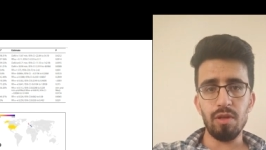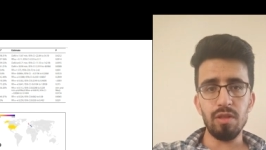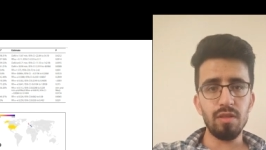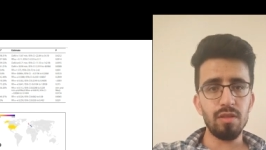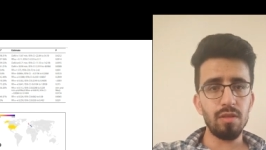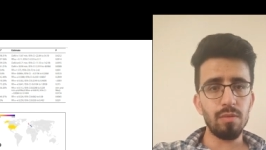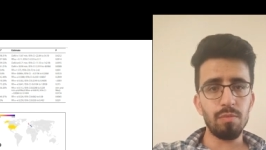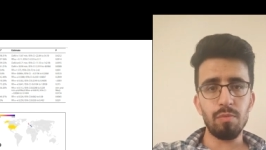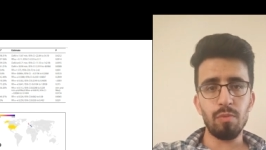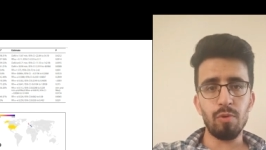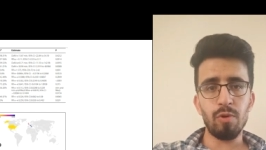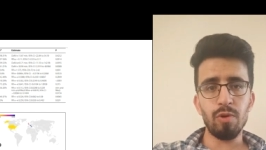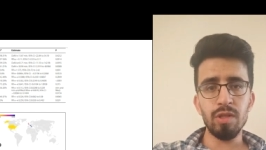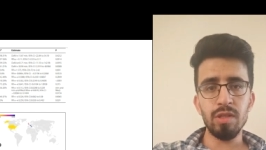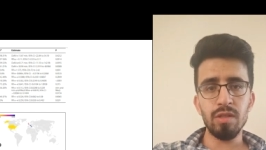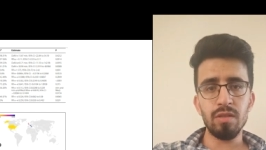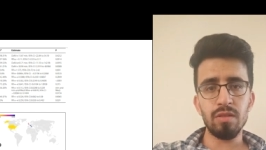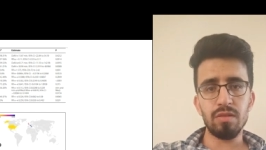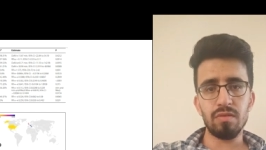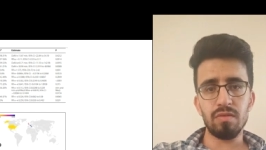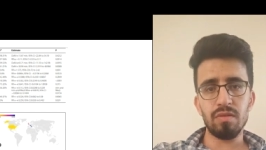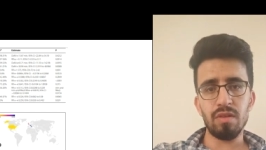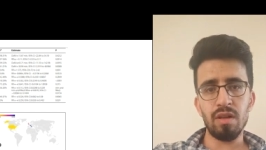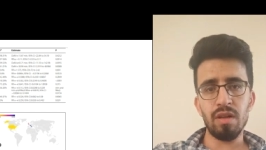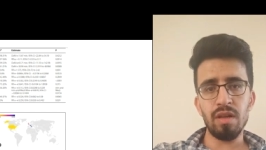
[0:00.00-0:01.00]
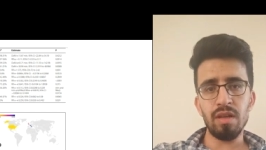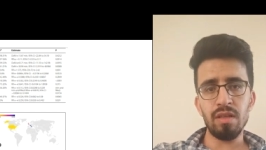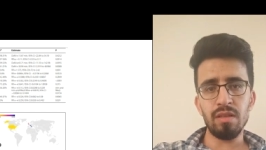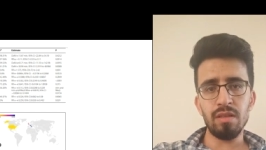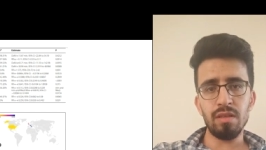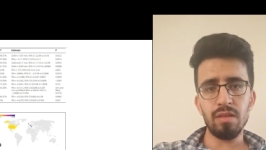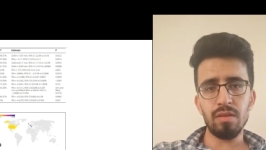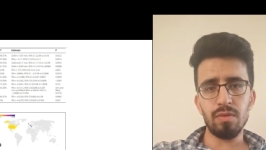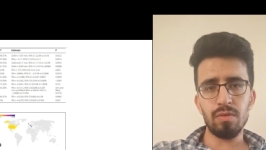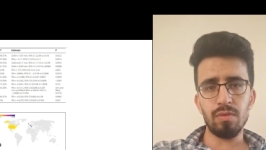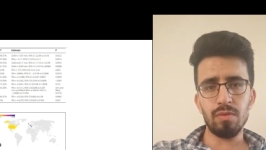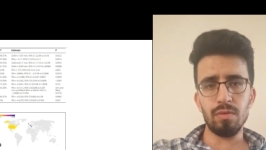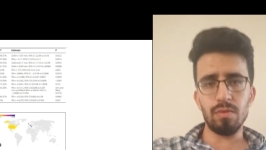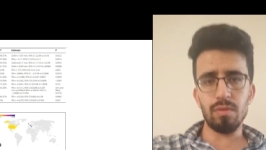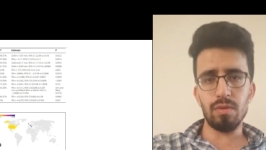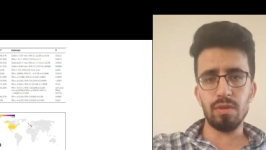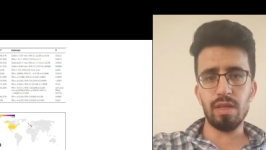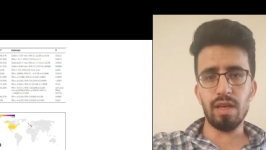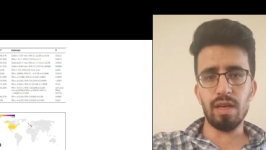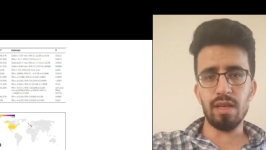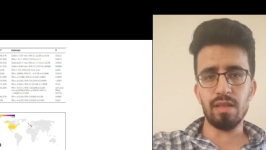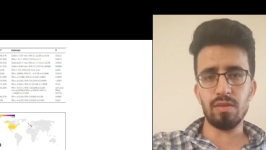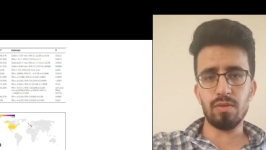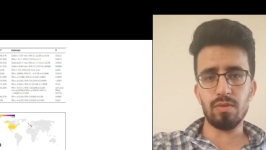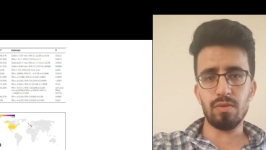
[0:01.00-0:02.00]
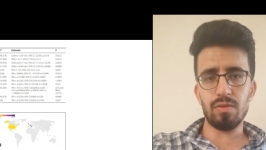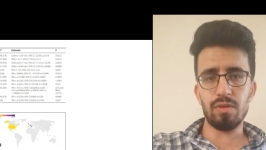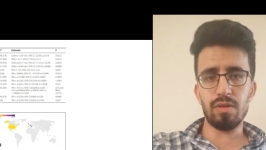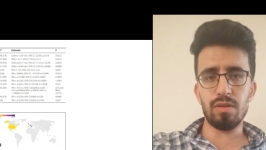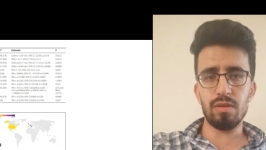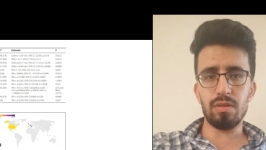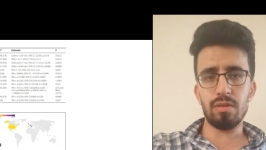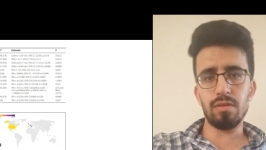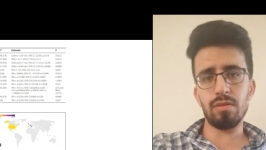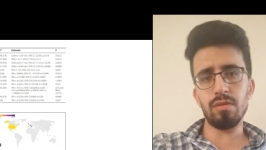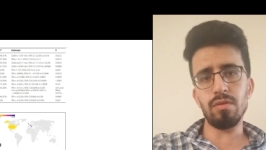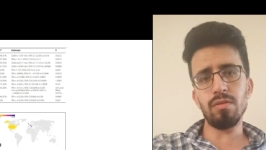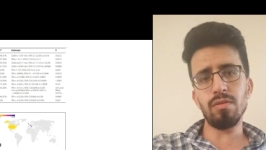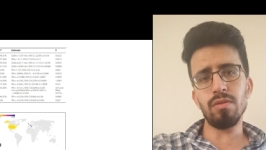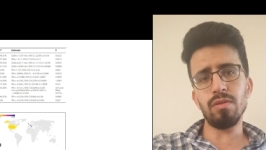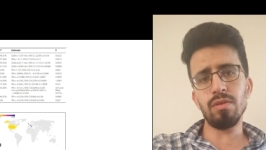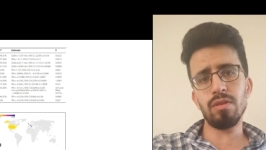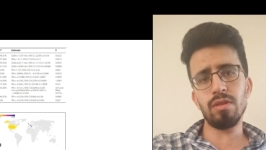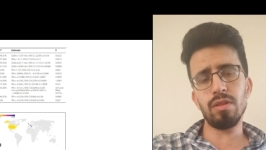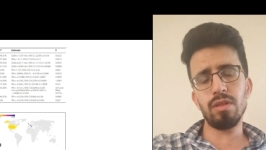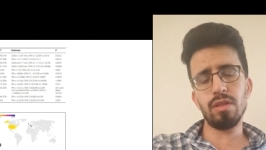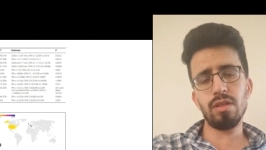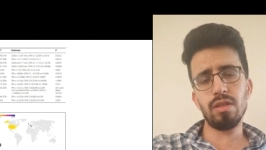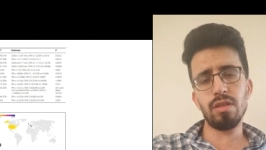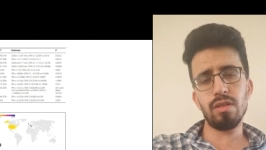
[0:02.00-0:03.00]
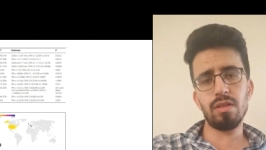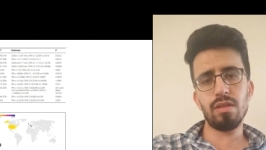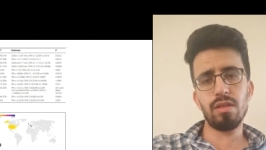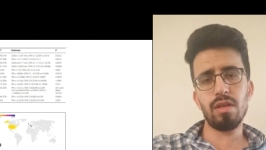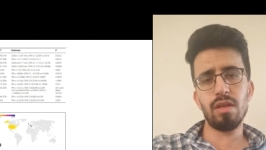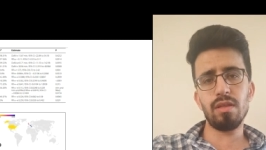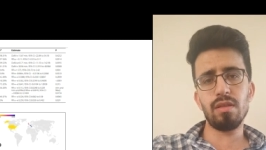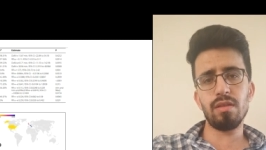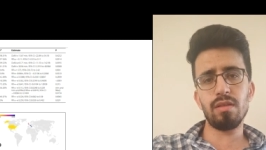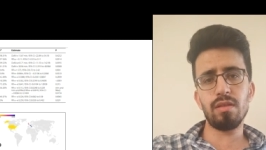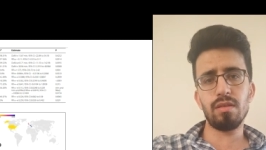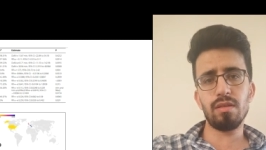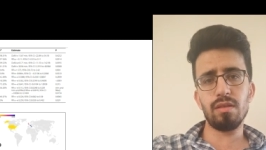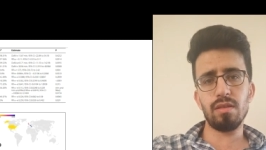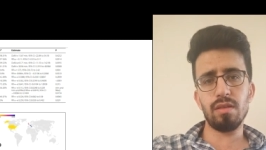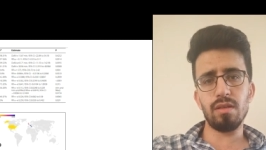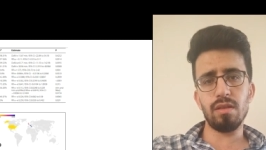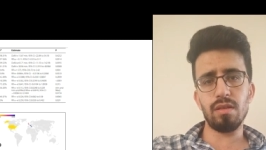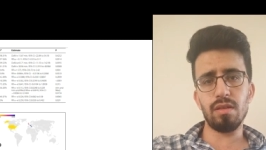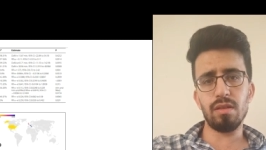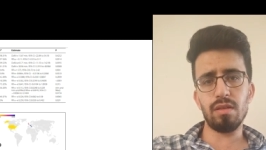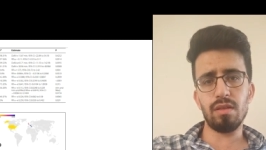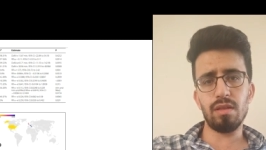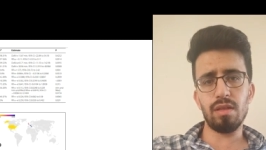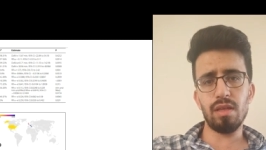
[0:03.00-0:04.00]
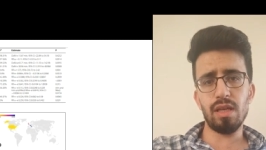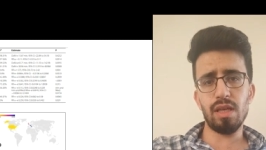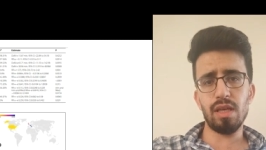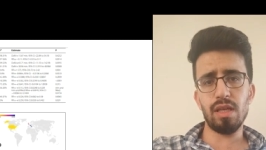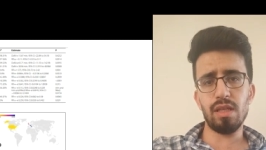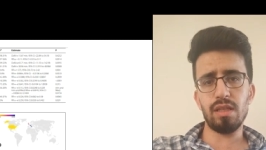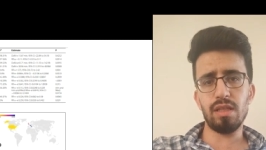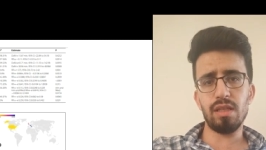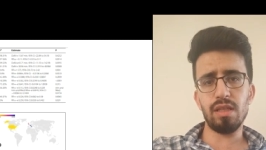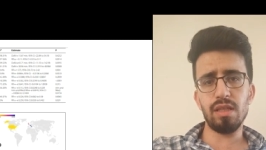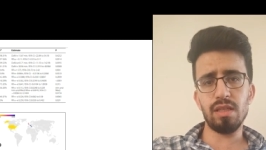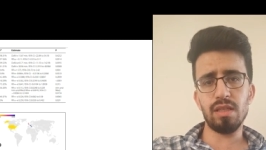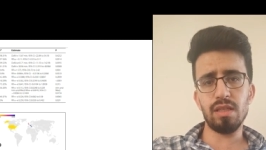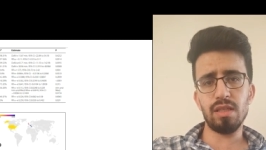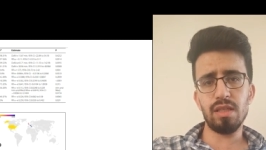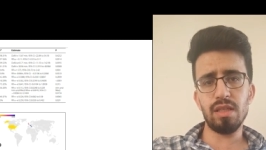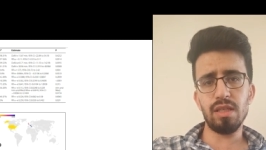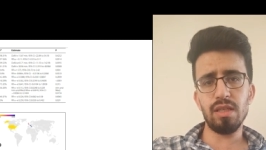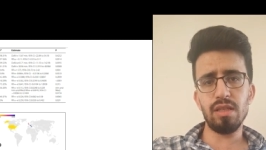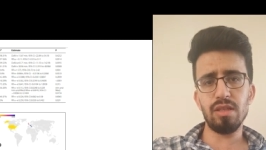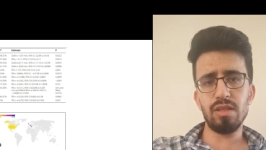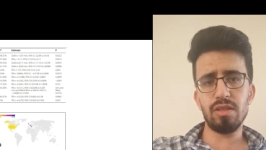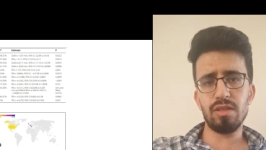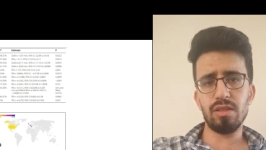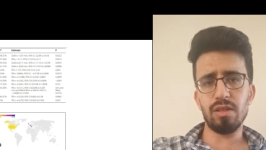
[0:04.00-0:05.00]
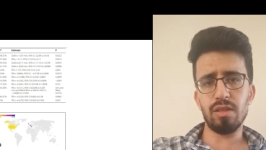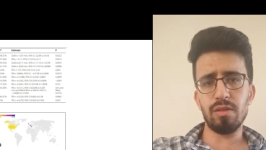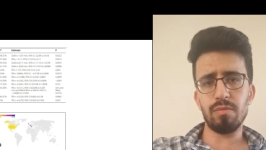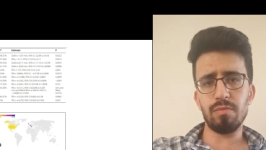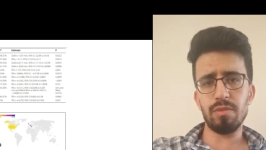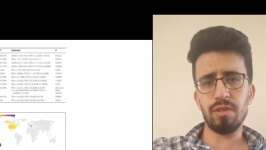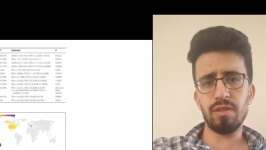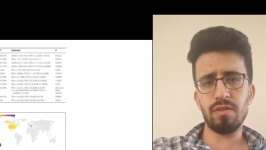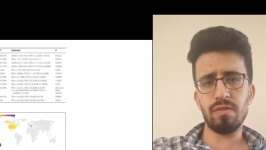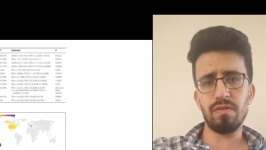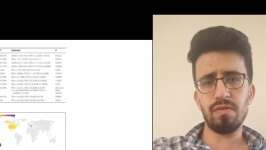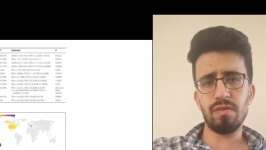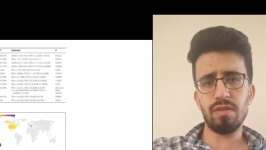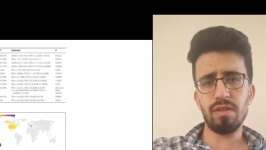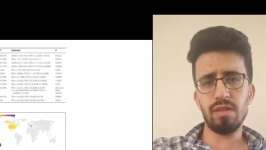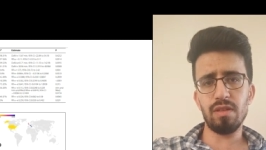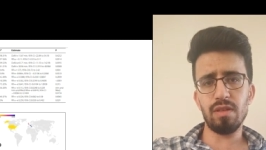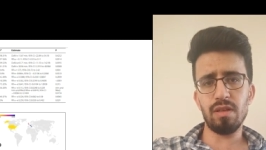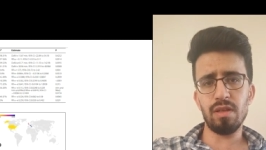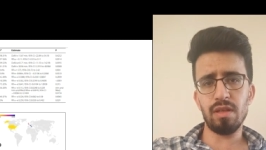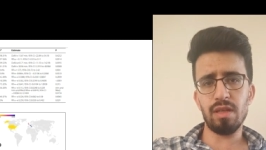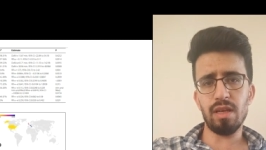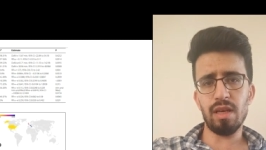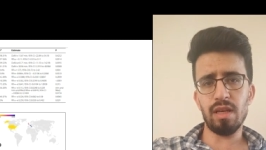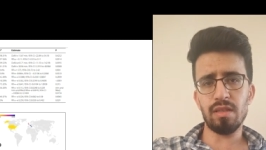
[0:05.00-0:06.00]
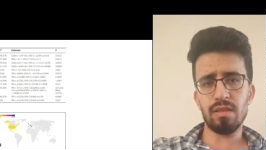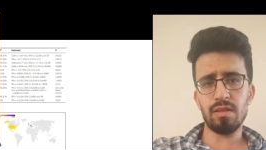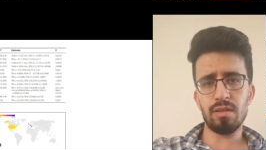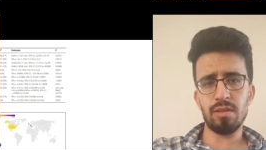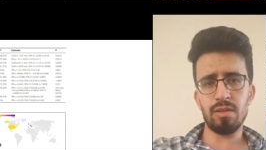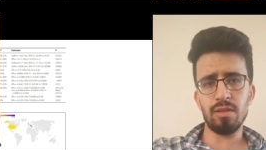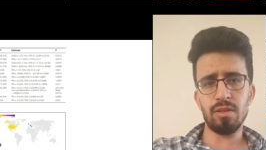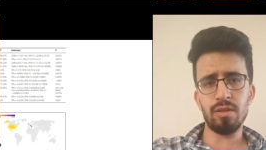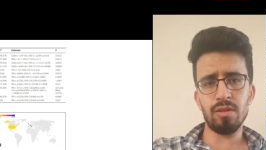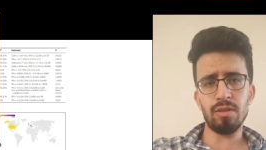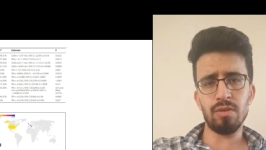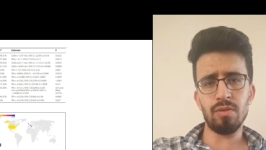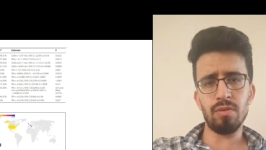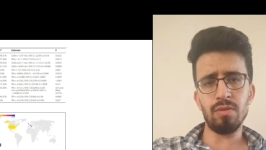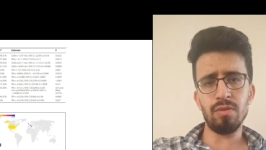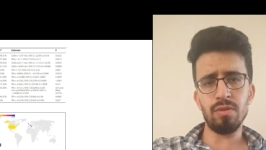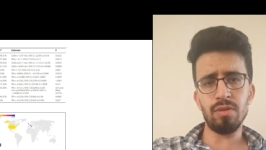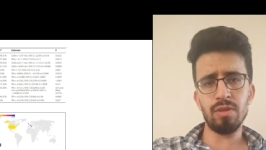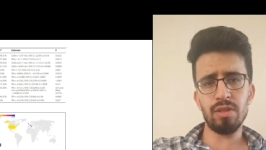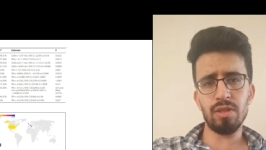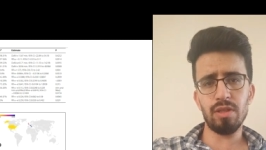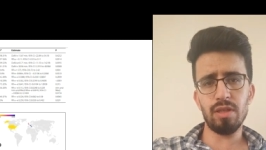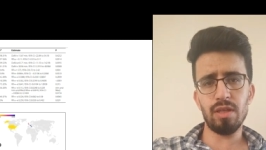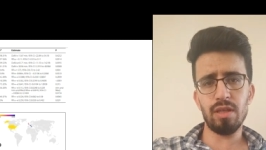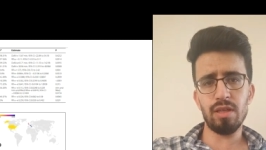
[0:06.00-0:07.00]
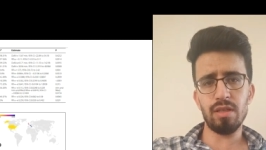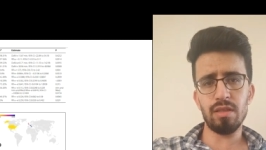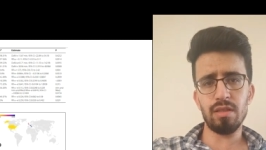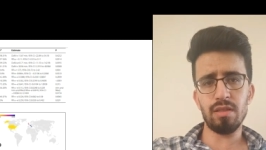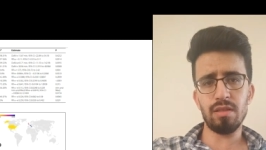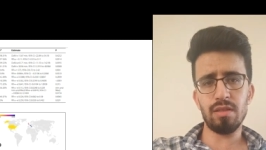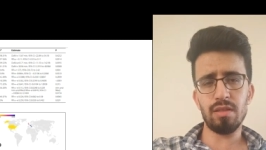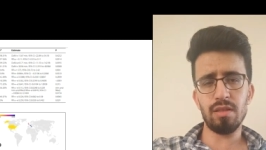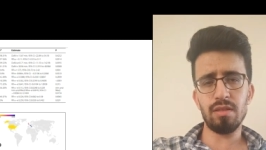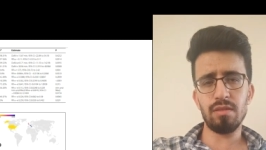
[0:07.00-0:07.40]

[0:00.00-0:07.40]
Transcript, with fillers: But the point related to gastroenterology is that the distinction between gastroenterology and